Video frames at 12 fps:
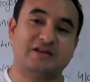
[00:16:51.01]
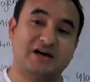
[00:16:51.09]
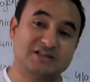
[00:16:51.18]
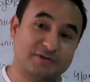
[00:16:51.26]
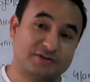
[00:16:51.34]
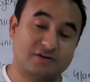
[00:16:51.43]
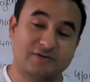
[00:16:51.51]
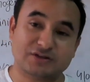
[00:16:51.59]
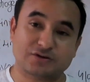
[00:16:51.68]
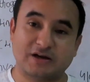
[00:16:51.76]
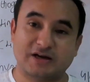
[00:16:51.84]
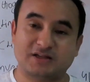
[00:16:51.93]
large vessel
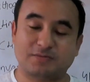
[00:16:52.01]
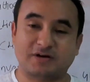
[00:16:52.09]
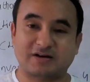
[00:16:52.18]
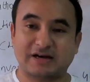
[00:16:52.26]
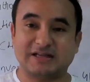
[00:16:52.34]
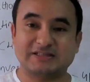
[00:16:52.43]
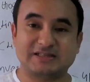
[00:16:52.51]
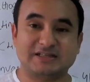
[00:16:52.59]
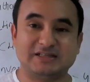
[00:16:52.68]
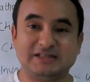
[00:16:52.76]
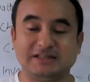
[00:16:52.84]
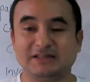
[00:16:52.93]
vasculitis, but
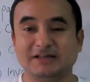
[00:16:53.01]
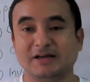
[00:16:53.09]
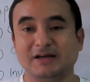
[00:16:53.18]
classically